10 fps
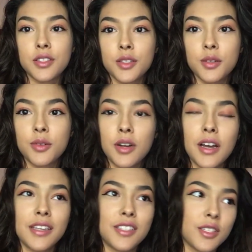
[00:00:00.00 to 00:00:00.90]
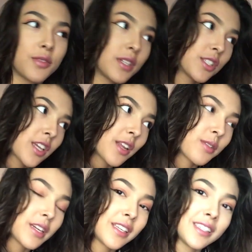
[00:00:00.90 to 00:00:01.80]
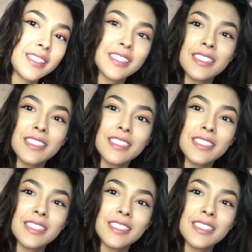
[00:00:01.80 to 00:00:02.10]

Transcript: So I just finished getting ready.